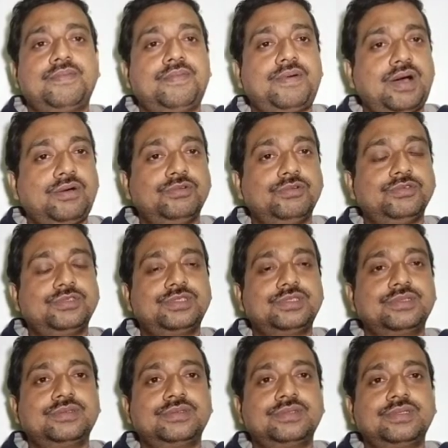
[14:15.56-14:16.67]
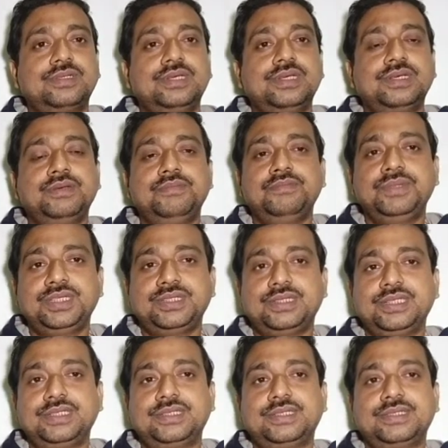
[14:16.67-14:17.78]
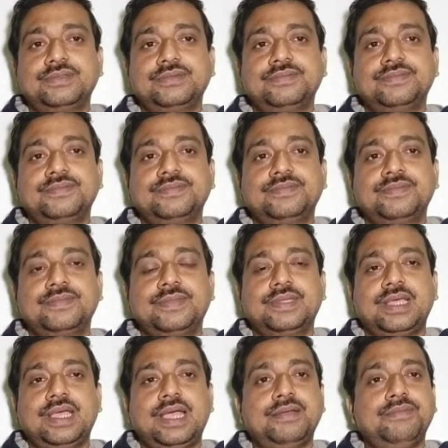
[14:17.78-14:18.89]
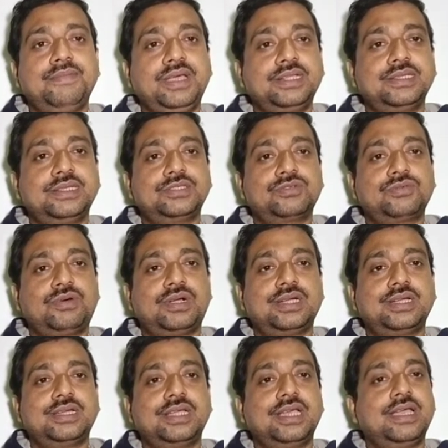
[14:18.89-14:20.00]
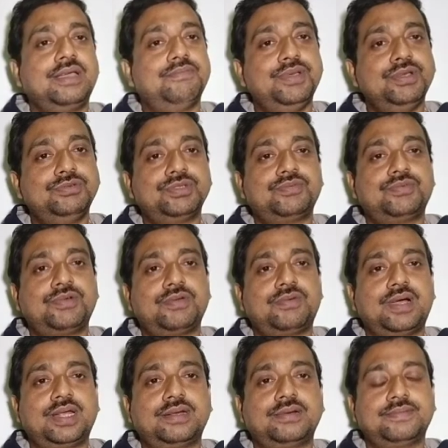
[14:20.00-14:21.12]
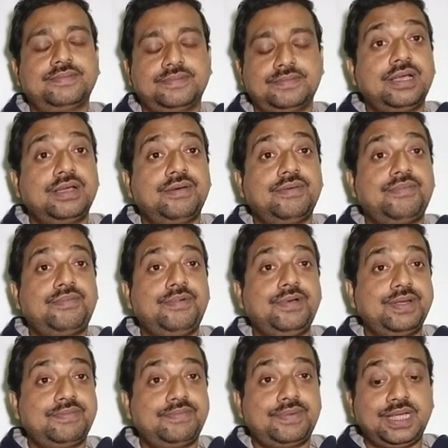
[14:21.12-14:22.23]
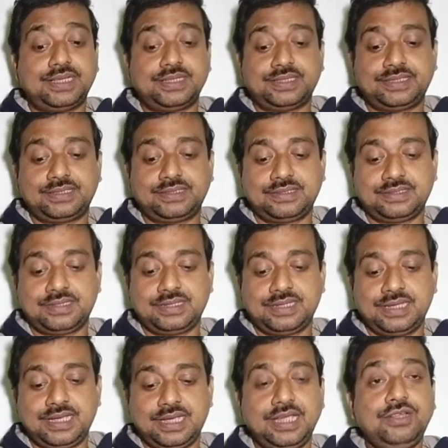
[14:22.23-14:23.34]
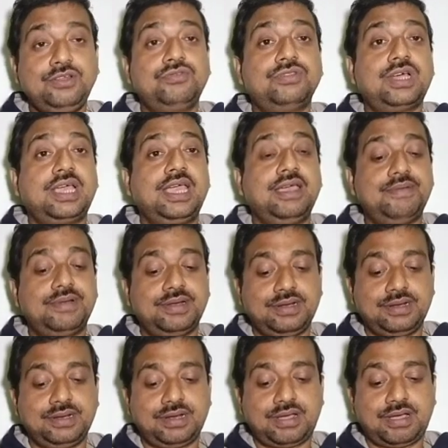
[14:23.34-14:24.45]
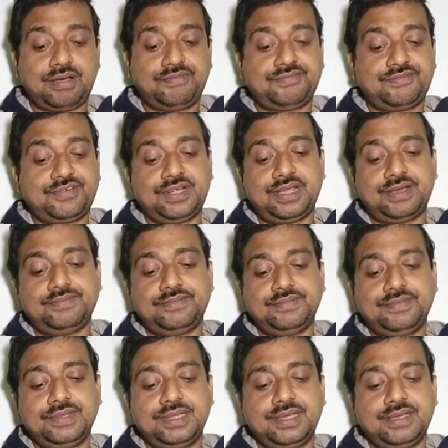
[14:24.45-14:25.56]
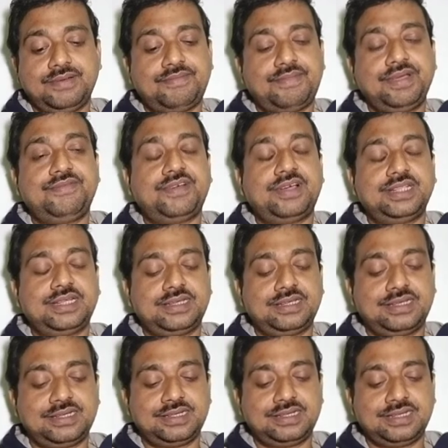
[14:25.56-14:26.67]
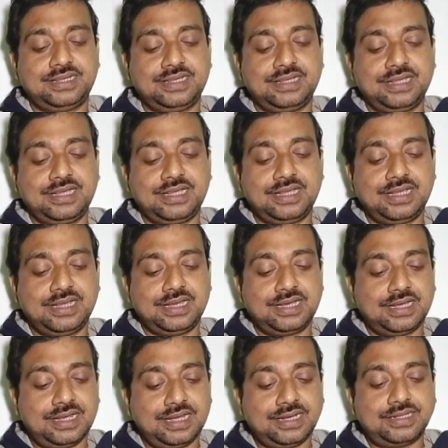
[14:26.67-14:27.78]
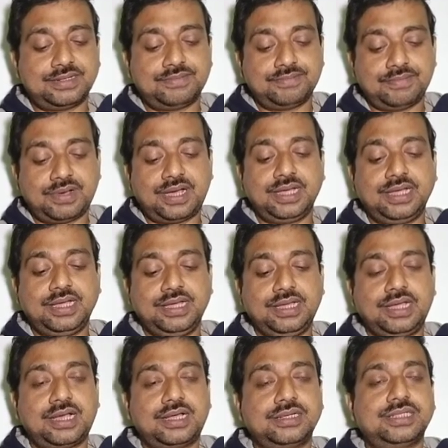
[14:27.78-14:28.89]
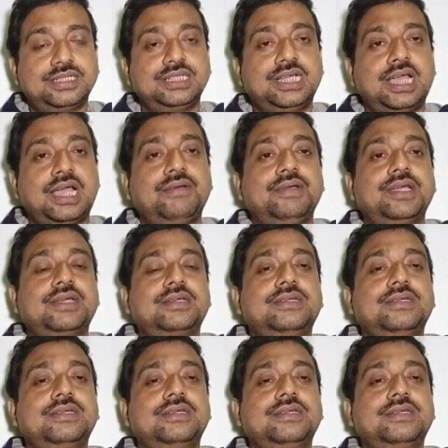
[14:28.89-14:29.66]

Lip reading: fouls, misdeeds, and make this world a beautiful one. Poet prays, into the heaven of freedom, my father, let my country awake.